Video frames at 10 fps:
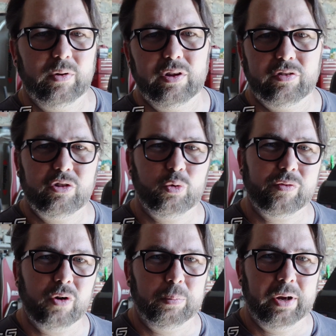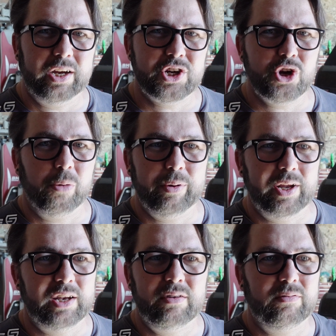As long as we've got plenty of shopping
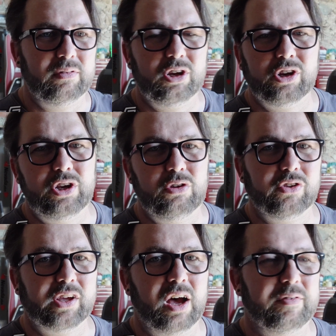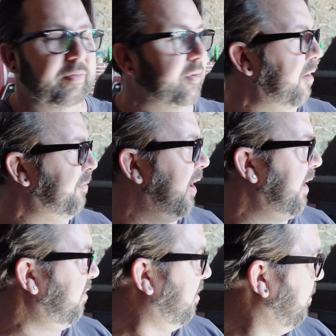in, you can use the car for 5
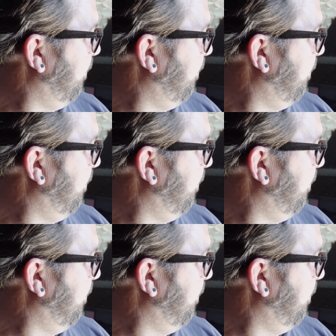days.